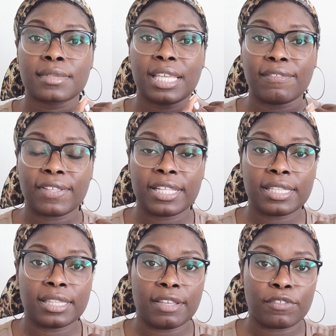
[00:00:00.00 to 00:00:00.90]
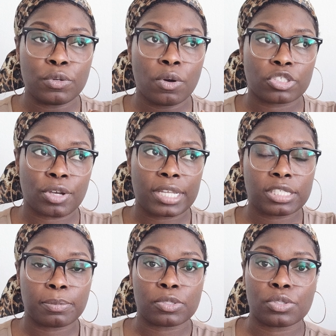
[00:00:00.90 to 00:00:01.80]
if it if you are trying
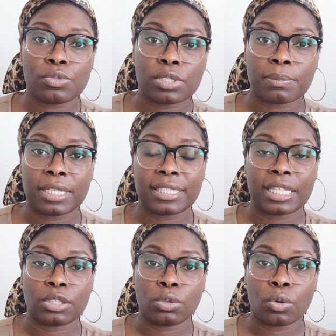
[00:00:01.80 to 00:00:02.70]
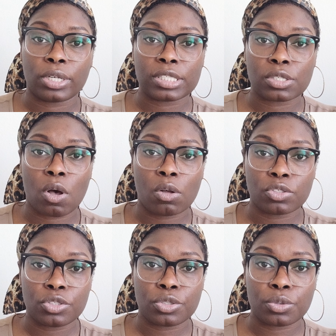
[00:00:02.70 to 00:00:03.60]
to pursue something that the Lord has
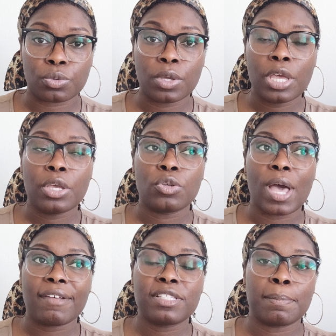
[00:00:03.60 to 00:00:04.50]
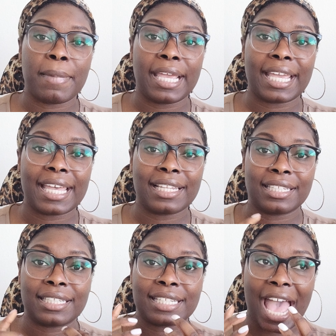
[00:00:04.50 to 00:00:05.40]
called you to, you have to make
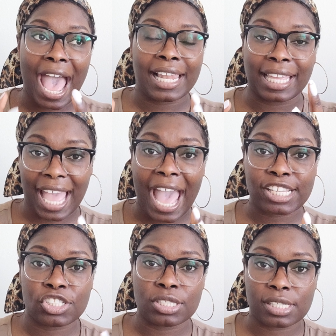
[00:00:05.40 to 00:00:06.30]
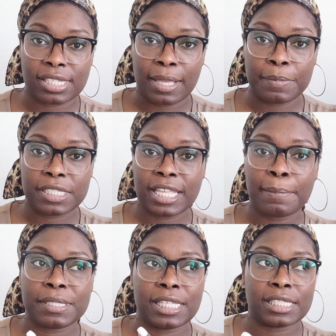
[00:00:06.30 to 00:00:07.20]
like action steps.
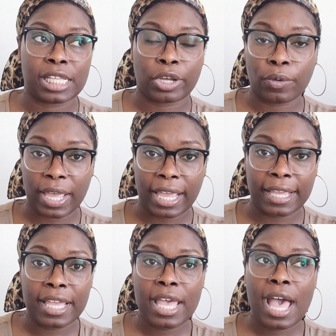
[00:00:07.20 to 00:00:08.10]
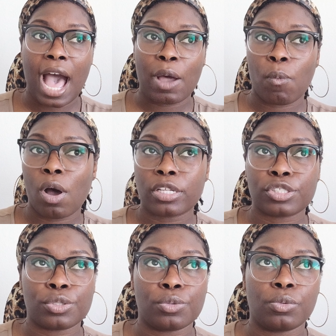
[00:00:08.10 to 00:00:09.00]
Steps is like, okay, I want
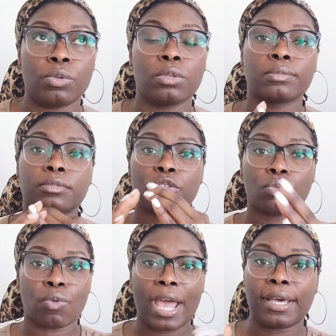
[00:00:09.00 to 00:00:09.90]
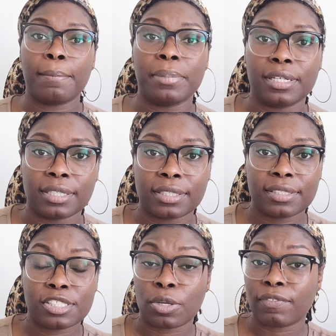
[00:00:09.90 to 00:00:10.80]
to write a book.
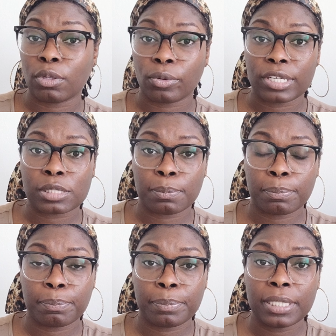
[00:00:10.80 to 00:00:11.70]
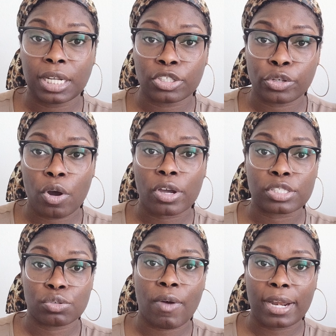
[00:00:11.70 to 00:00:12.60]
So if the Lord has put on your heart
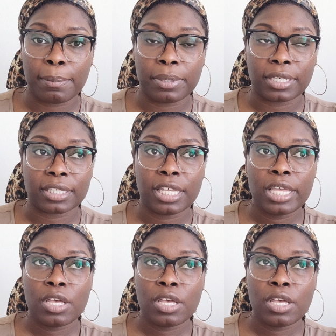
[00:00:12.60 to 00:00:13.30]
to write a book,